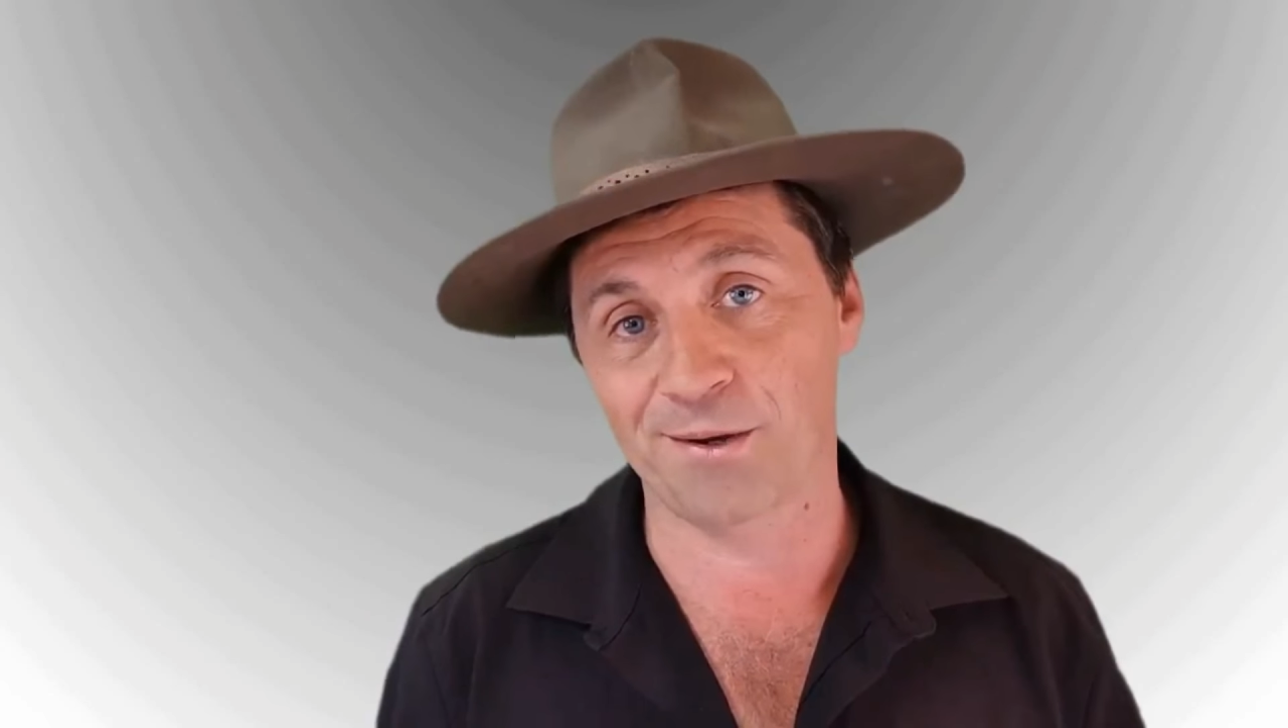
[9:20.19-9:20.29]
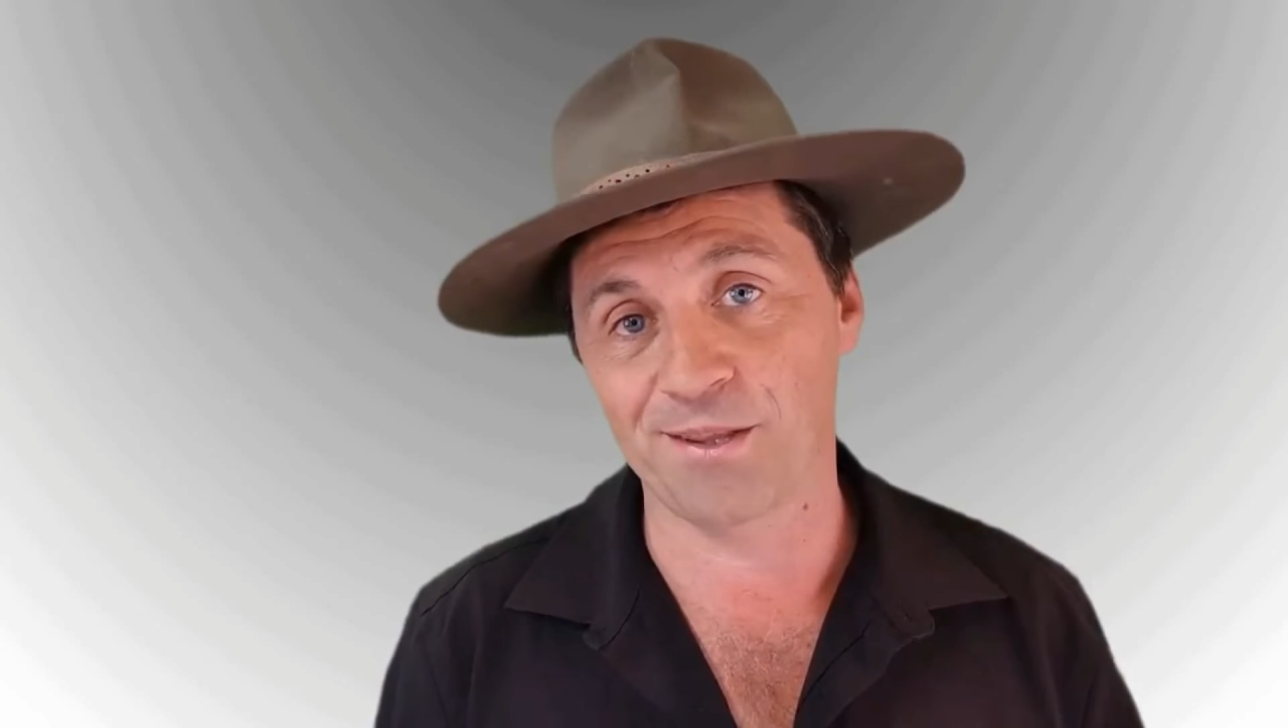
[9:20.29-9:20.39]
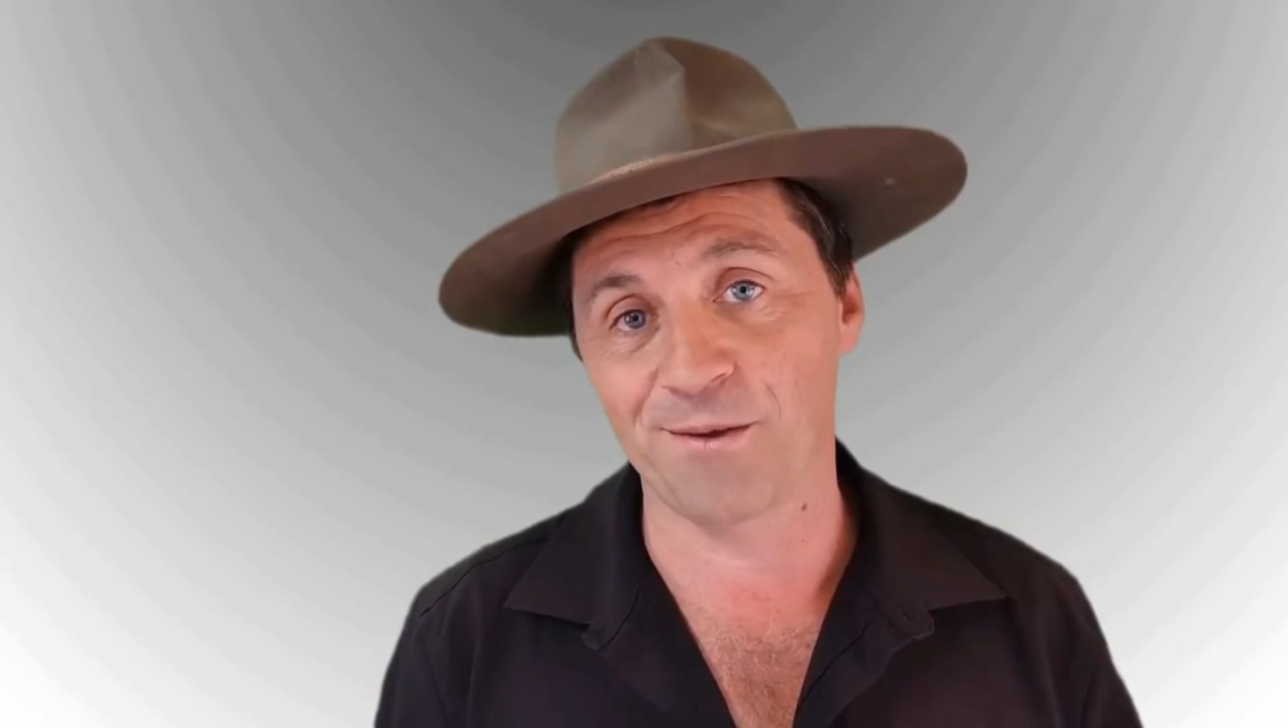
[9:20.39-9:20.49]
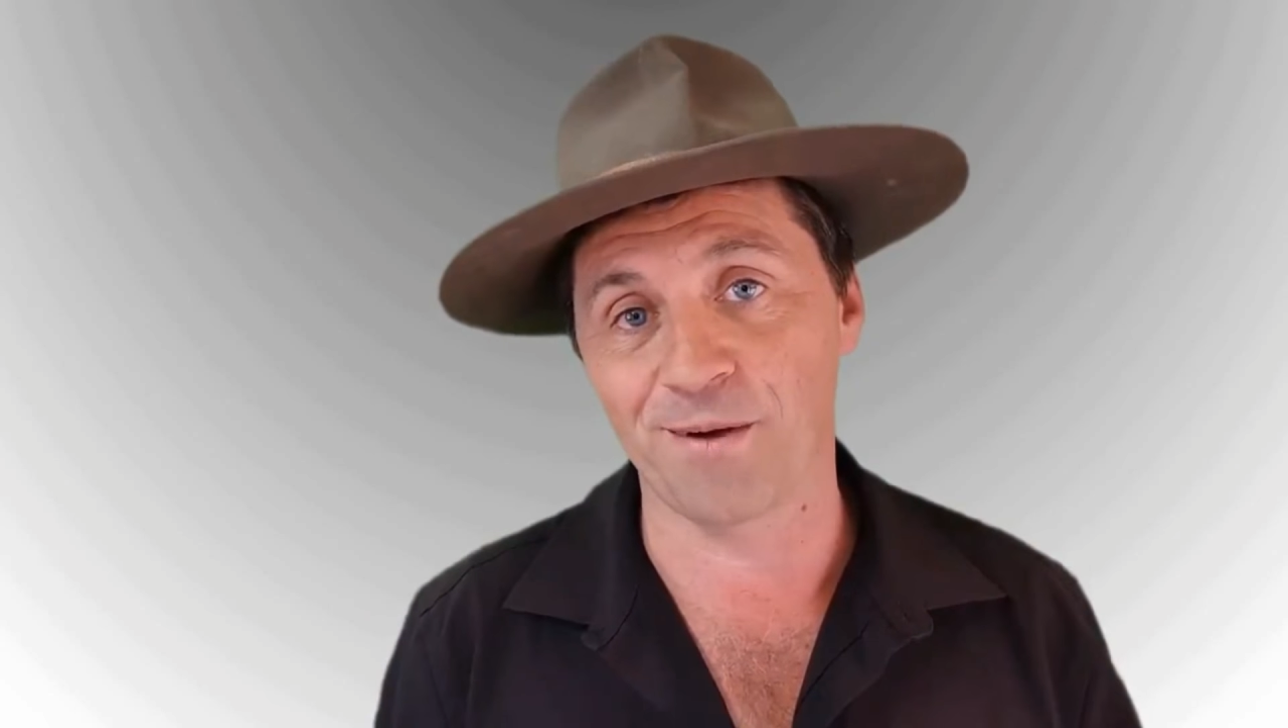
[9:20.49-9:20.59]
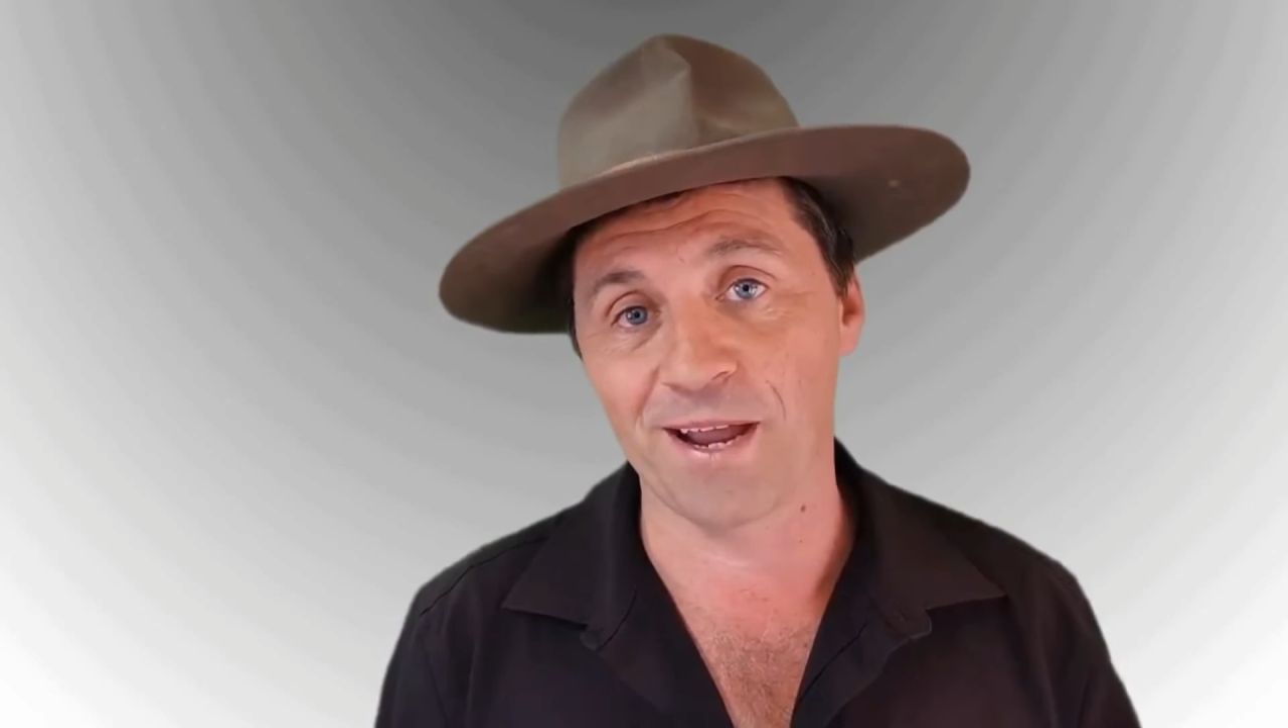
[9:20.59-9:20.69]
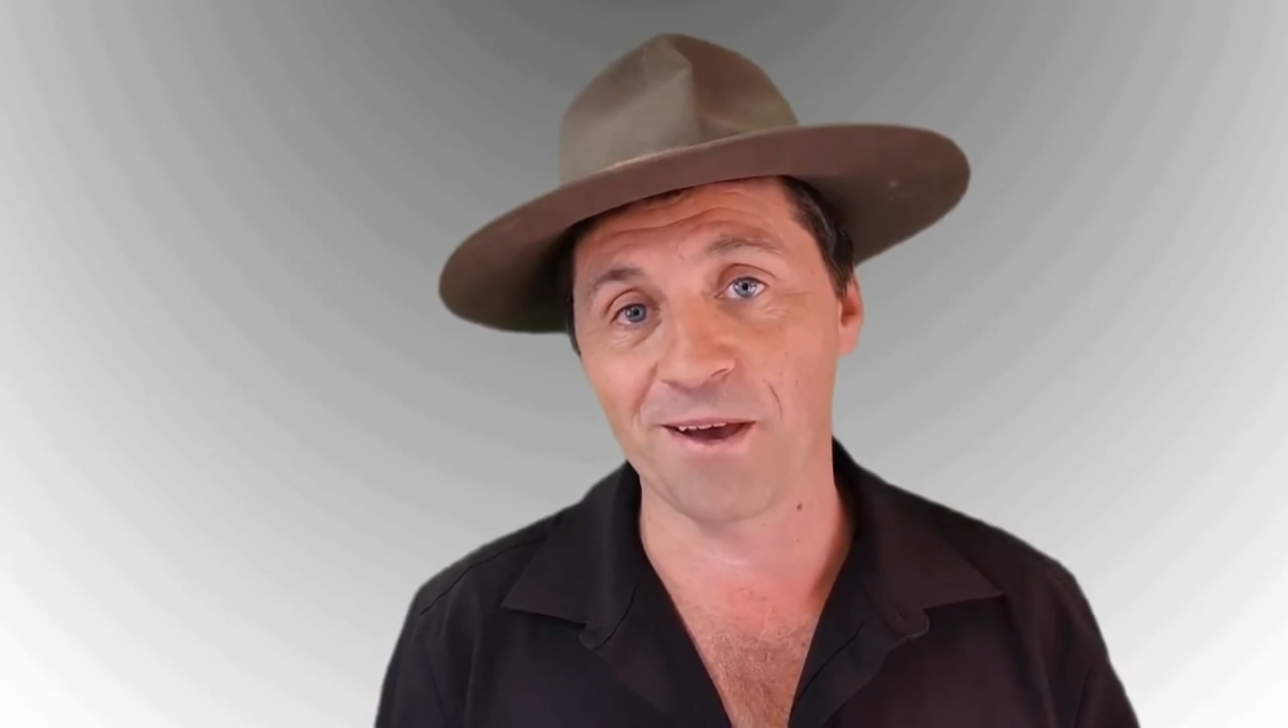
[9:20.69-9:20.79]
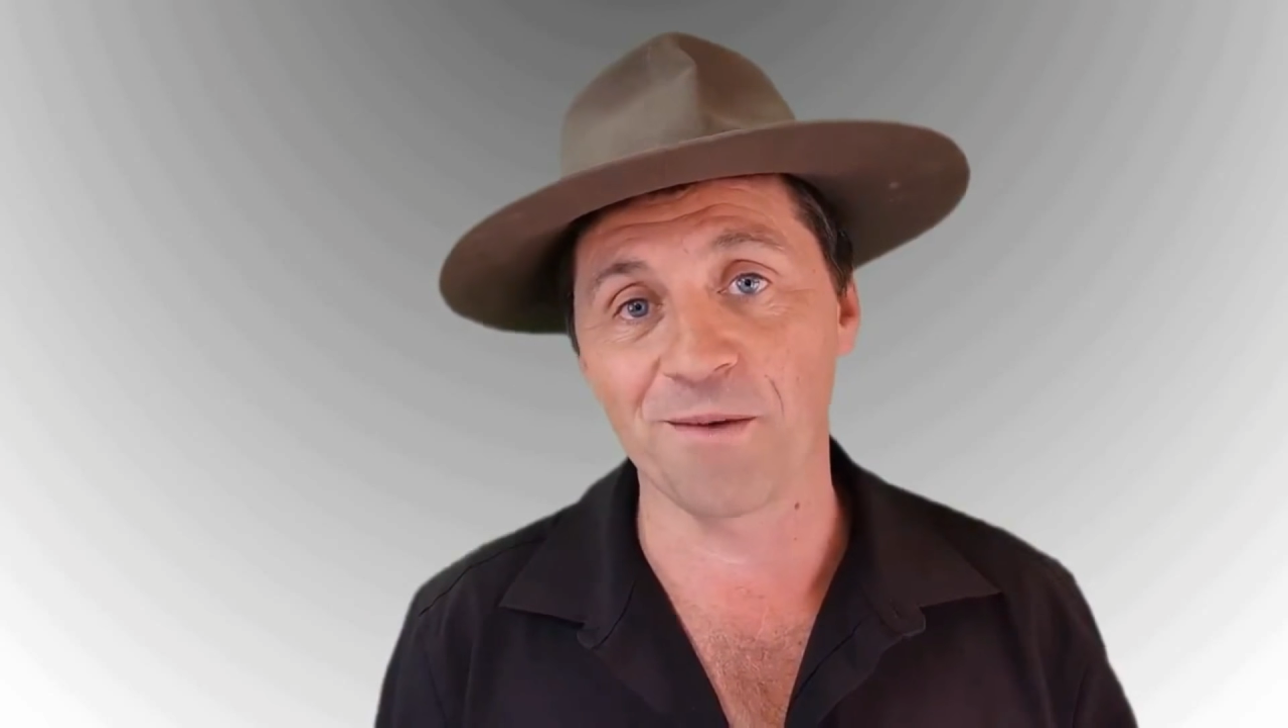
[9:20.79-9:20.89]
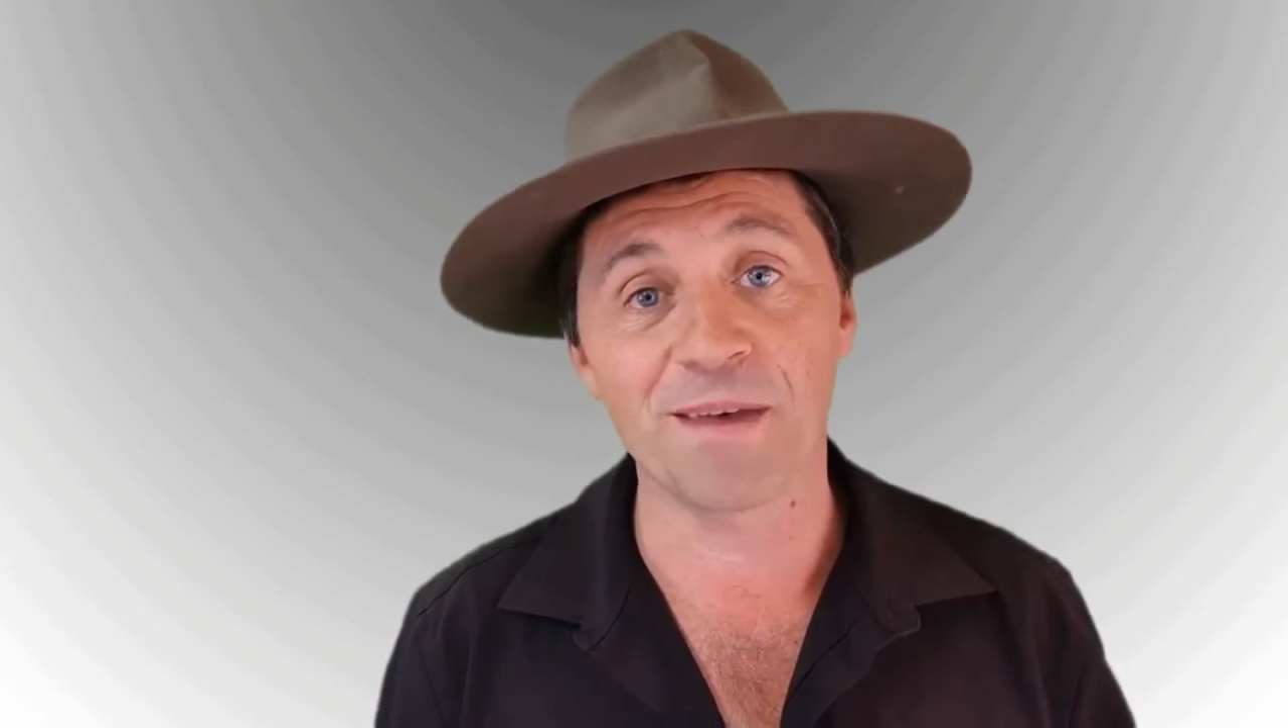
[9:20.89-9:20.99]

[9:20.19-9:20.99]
on their way home,